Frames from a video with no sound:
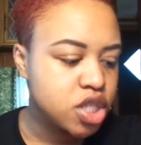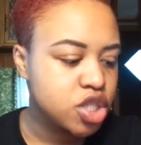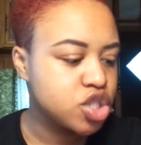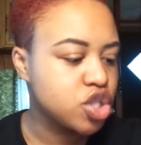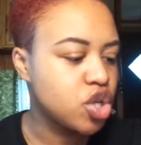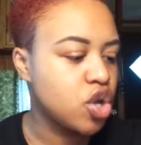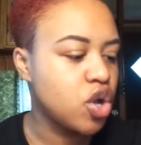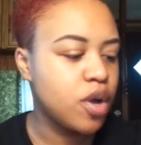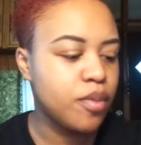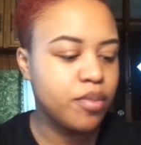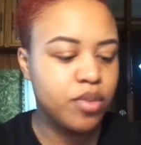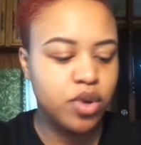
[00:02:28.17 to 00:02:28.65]

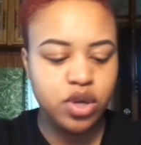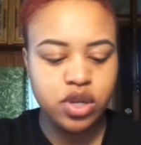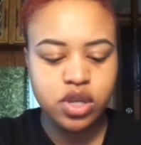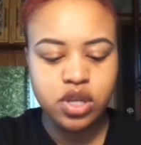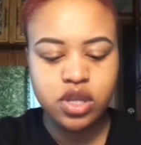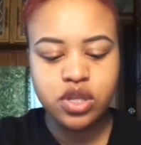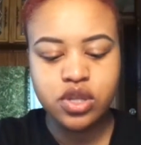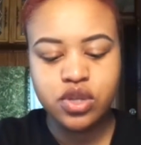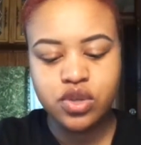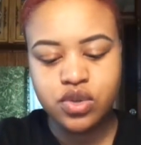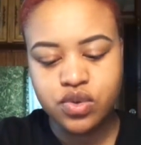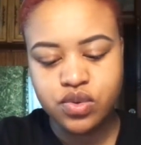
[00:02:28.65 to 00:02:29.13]
So I'm going to
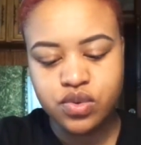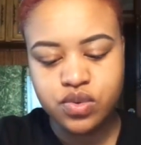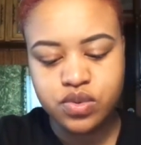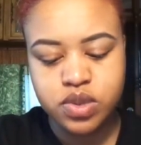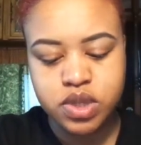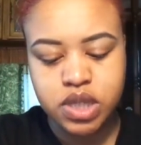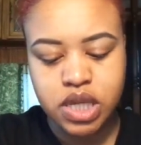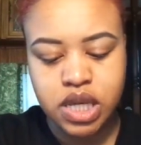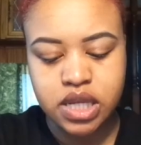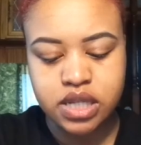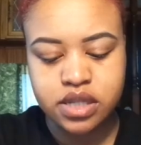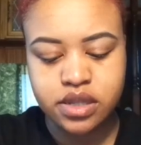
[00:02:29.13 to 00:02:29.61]

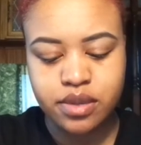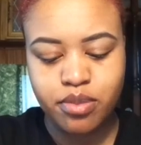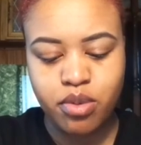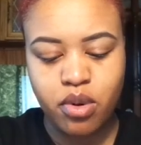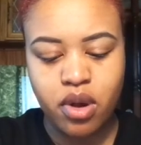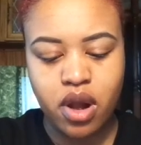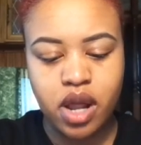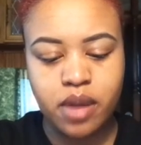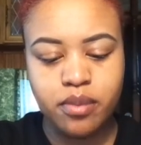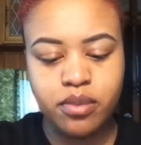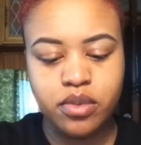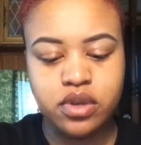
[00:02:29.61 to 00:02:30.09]
use as a
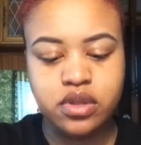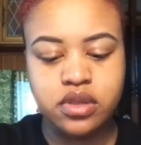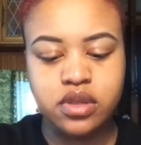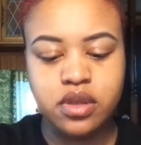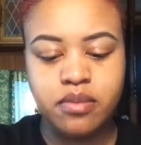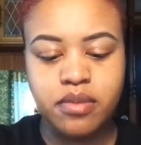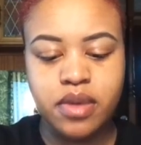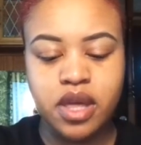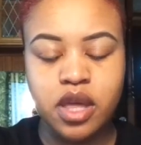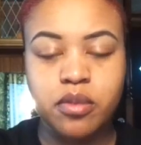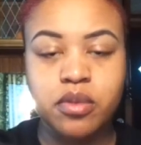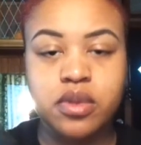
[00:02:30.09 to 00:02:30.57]
primer the
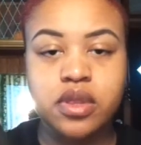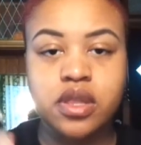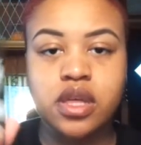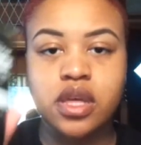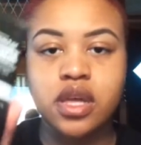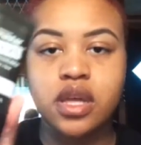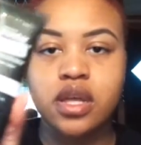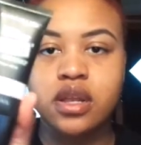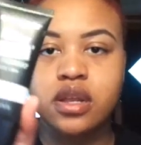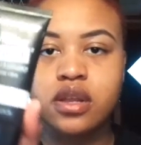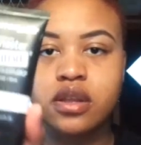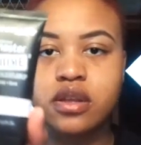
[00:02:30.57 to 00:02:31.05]

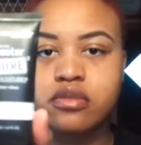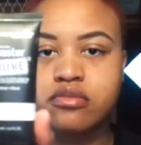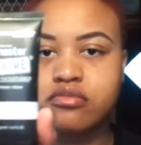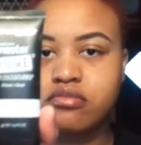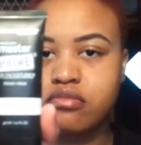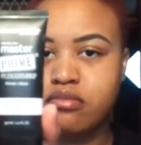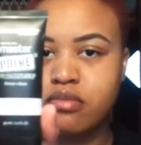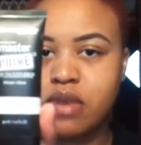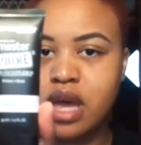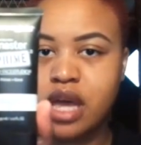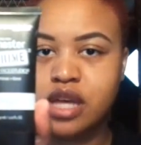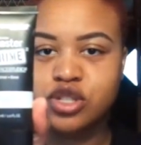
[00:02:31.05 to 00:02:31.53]
Maybelline
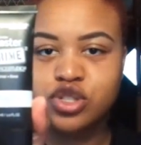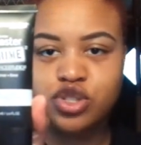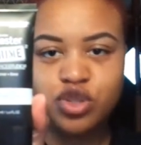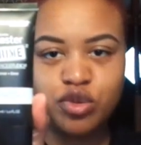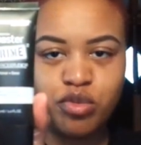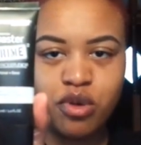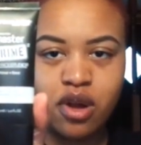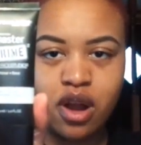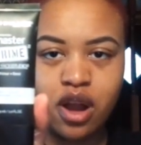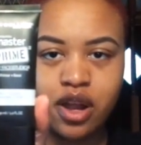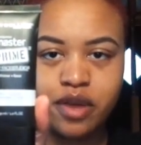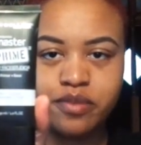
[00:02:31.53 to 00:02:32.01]
Master
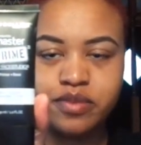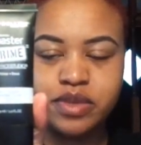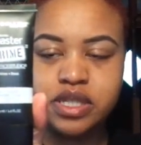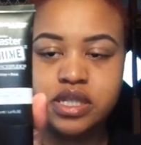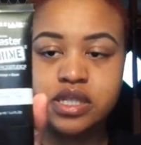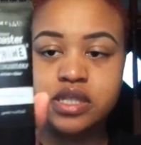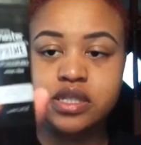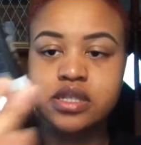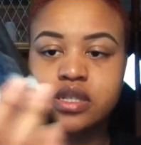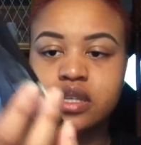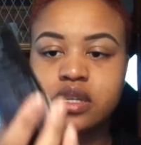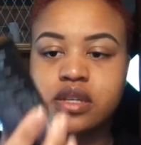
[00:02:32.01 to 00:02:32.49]
Prime.
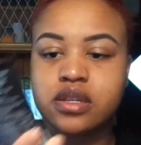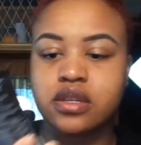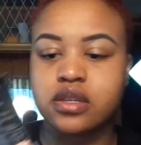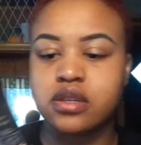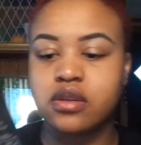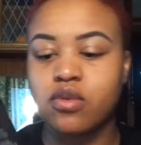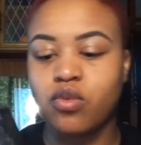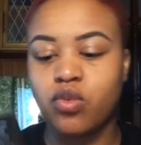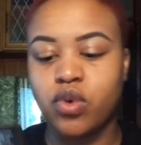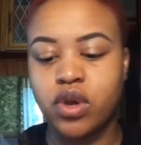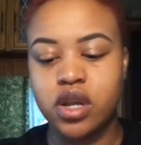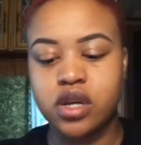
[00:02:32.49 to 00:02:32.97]
This is in
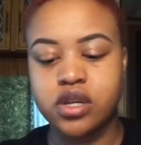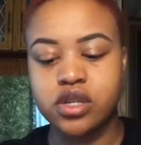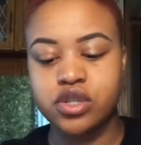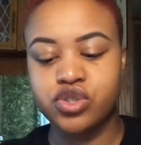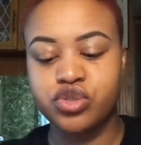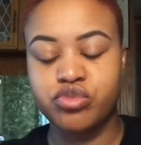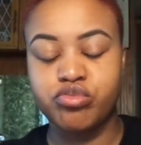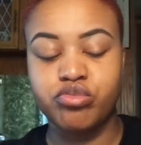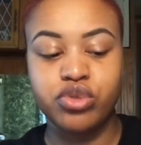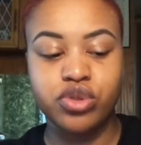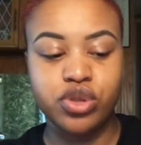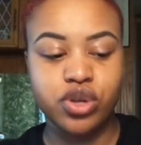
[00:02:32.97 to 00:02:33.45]

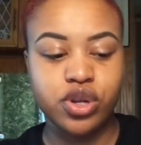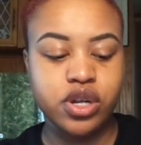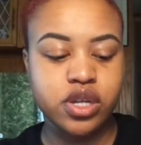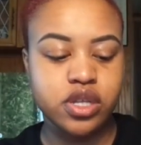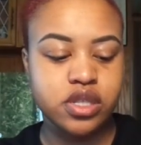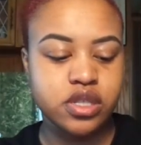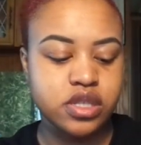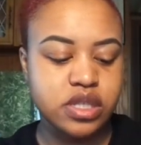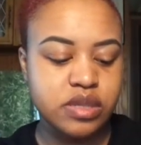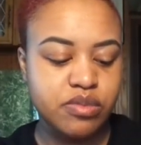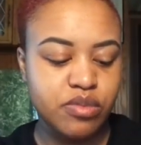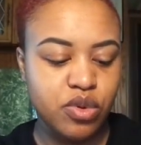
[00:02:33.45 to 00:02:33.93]
100
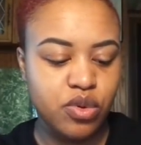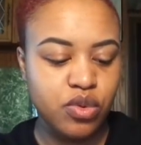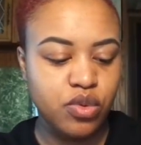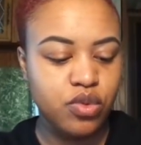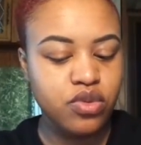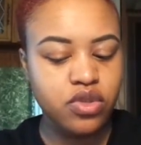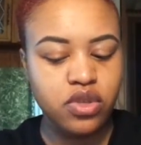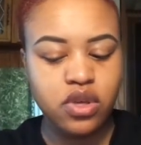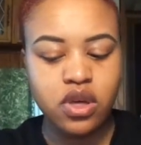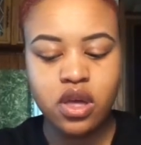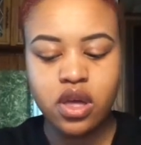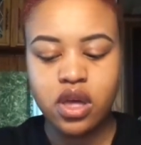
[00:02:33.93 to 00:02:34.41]

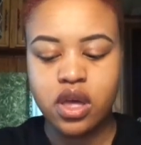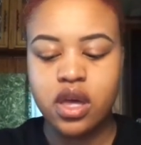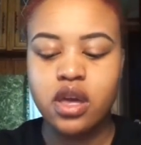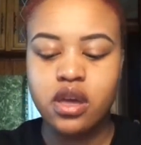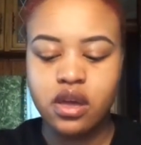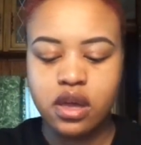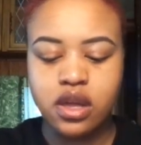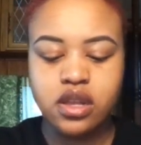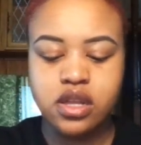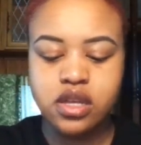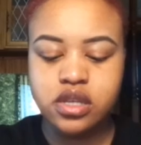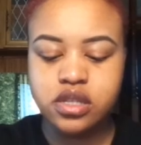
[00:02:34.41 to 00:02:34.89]
Blur&Smooth.
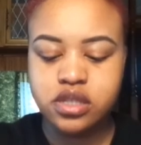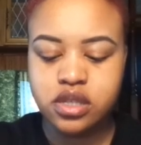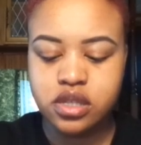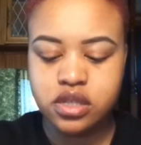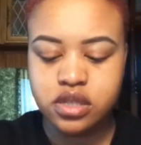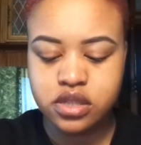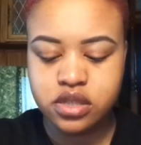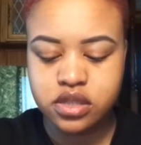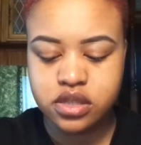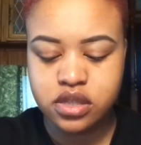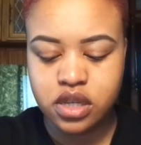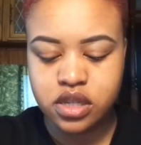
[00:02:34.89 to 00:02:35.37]
And
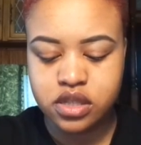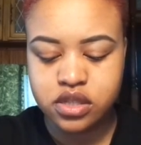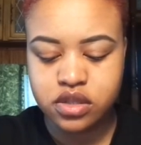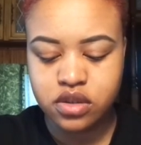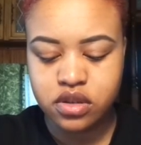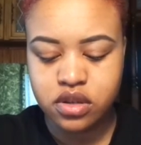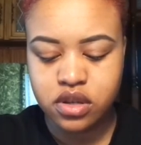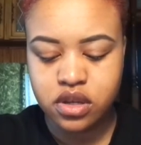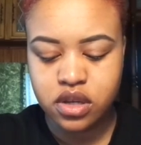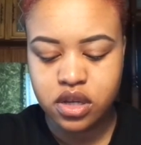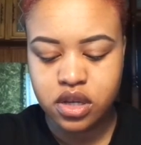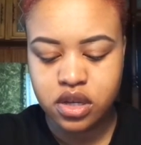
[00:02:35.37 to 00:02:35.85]
it's
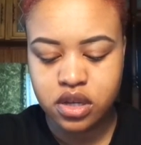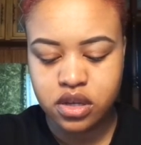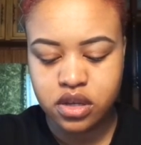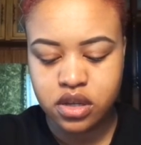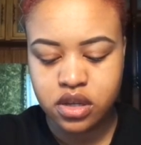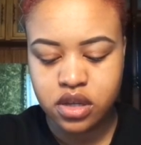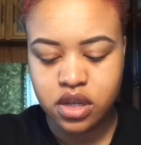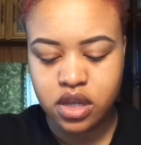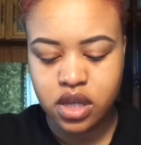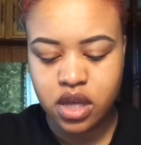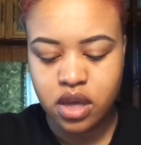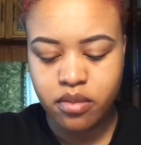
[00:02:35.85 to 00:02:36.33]
going to
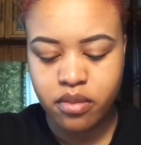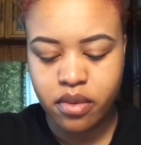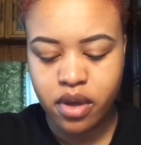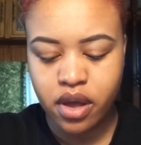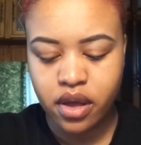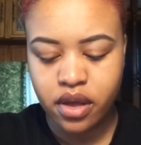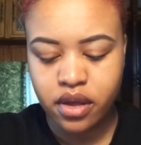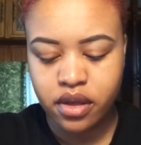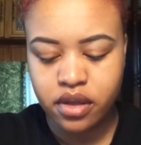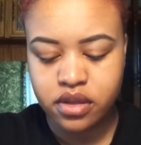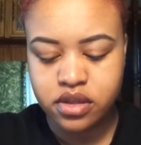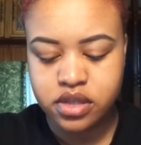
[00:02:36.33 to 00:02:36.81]
get
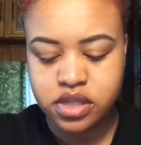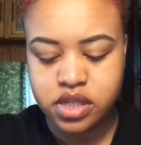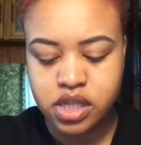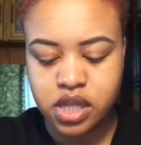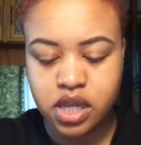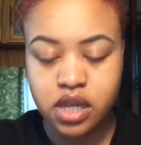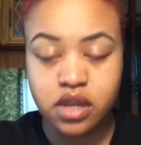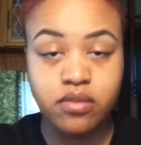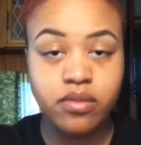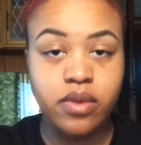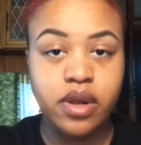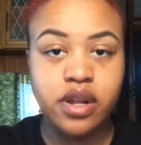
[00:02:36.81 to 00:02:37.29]
my
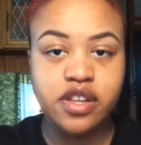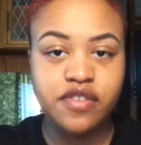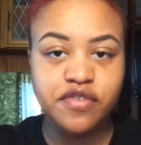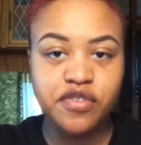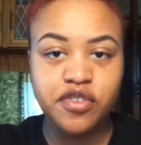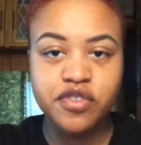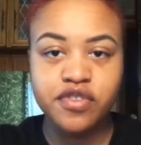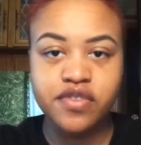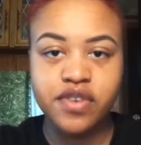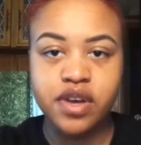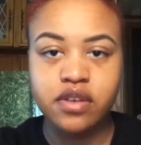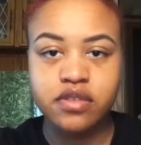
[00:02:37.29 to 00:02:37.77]
skin ready
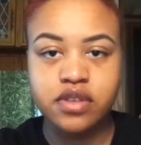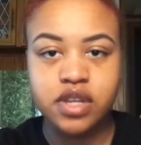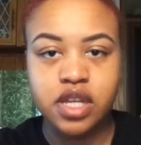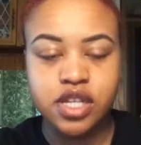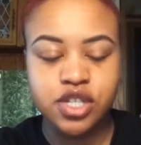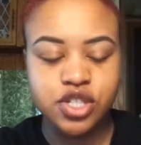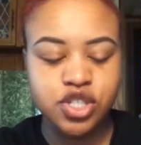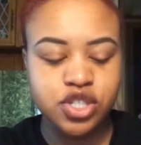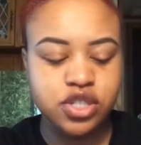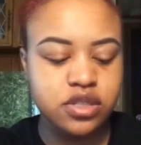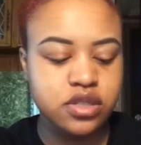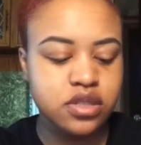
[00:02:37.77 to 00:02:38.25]
for
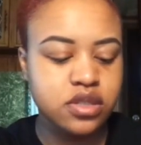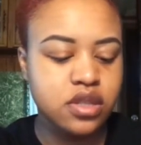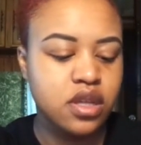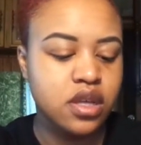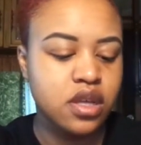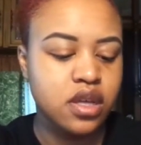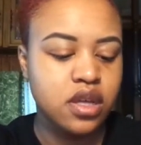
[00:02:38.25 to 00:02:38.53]
foundation.